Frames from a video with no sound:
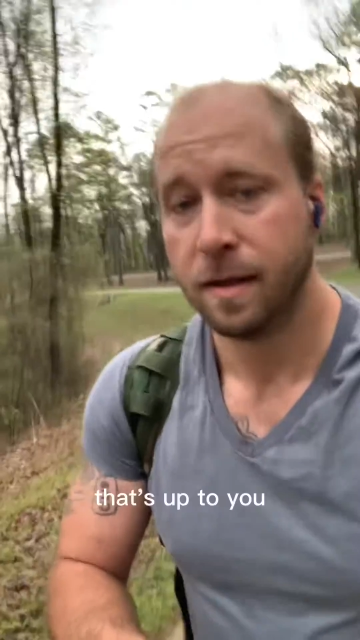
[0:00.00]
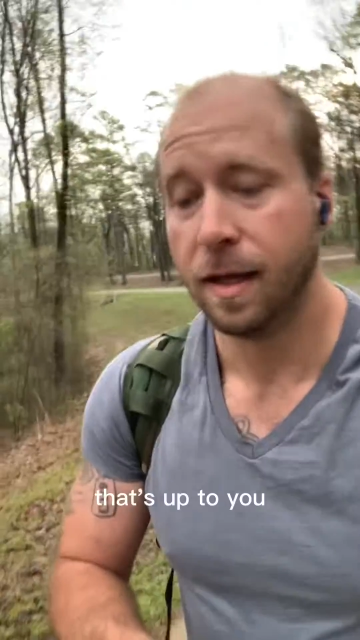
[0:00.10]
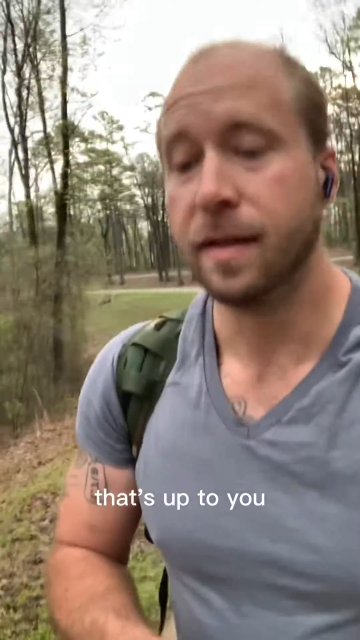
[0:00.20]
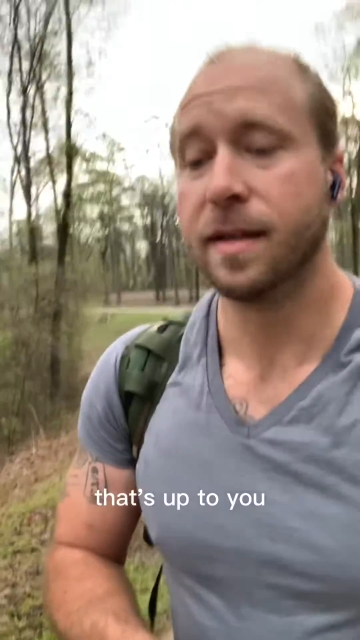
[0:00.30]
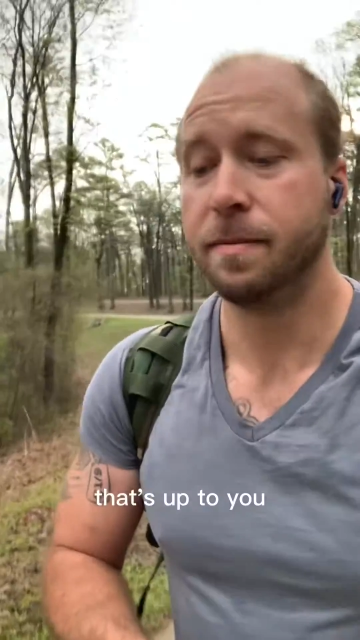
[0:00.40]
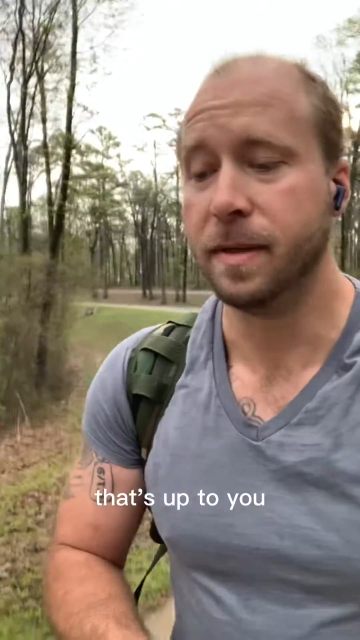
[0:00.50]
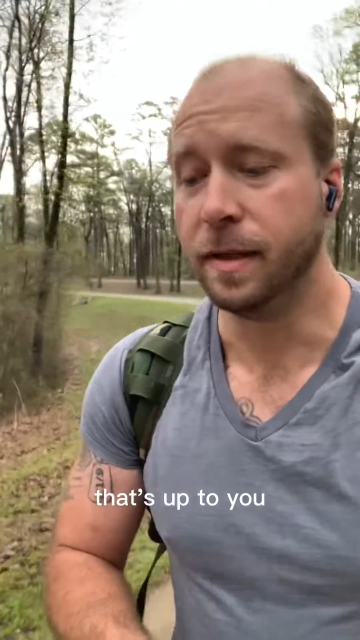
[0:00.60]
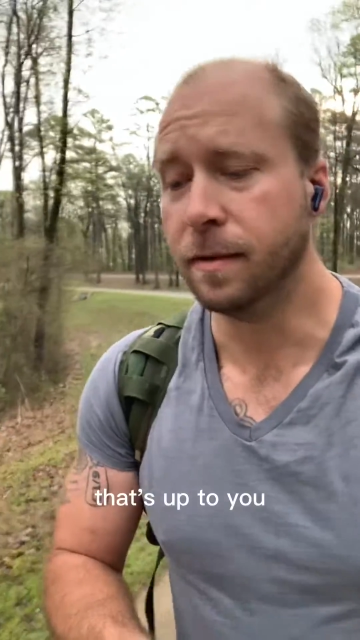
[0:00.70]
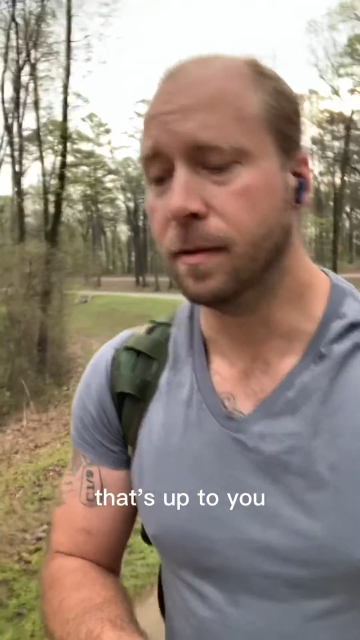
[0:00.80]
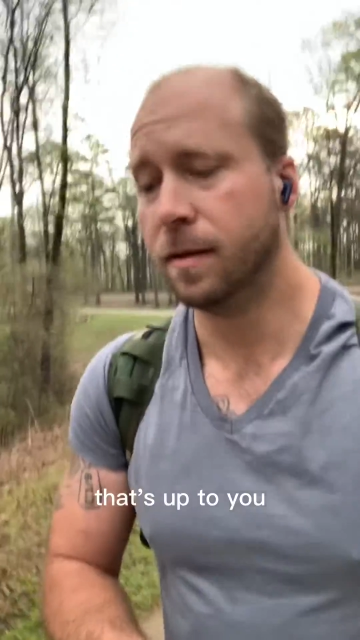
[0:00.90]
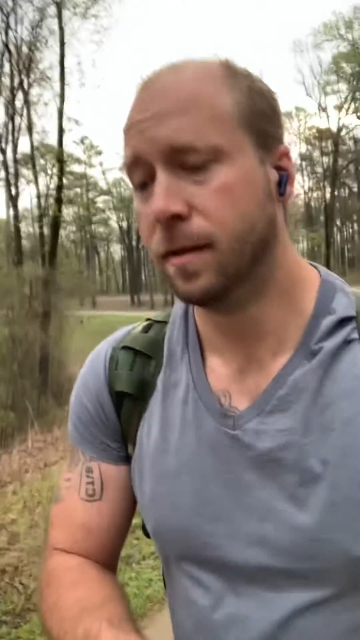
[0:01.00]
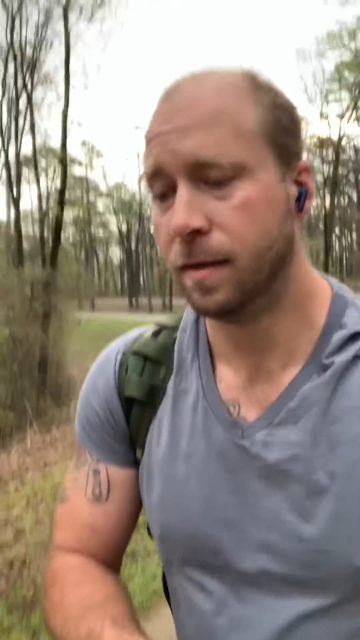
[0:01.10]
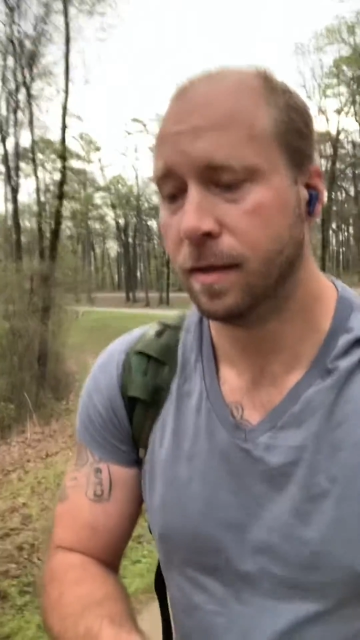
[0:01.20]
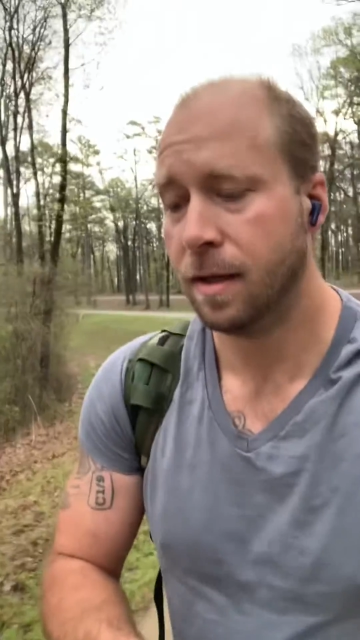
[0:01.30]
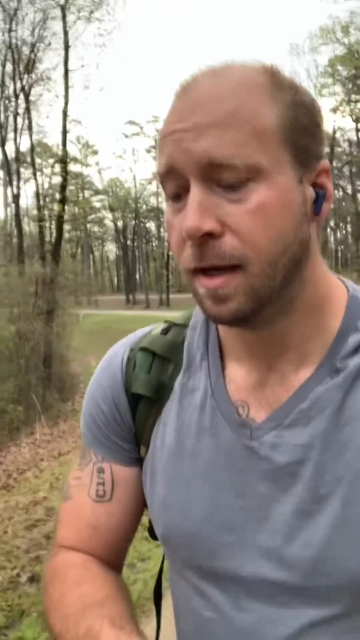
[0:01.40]
That's up to you.
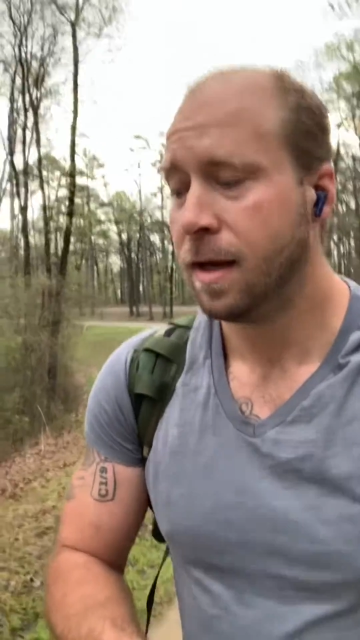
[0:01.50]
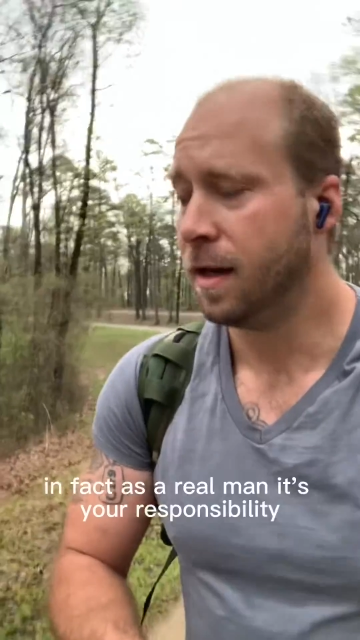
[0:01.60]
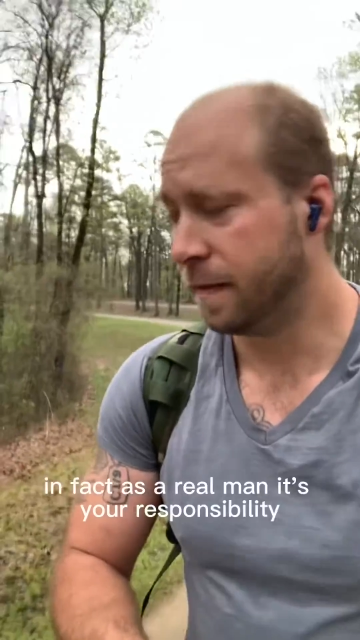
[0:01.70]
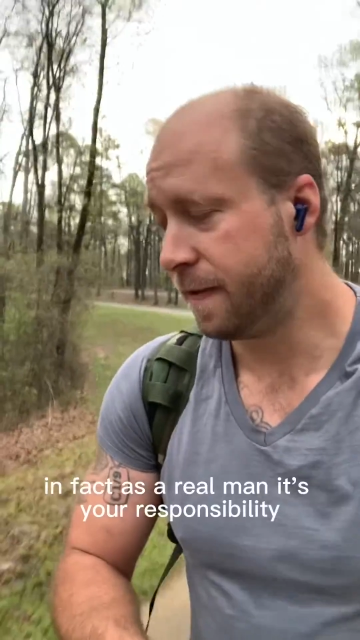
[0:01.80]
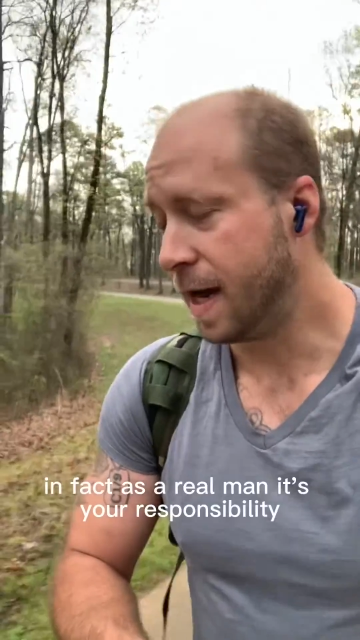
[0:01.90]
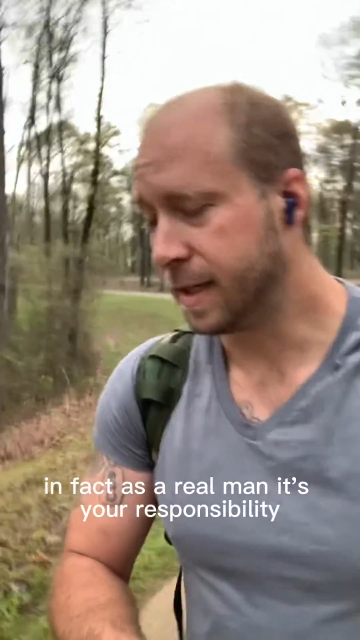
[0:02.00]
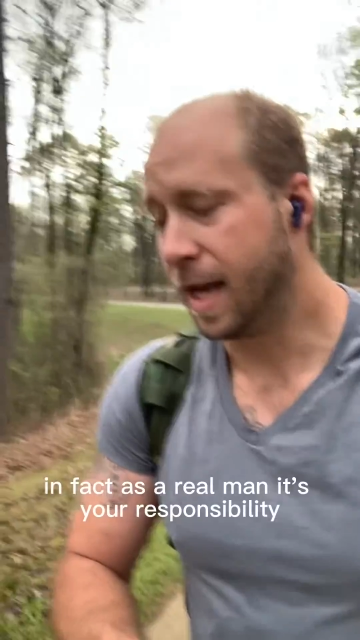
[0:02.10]
And in fact,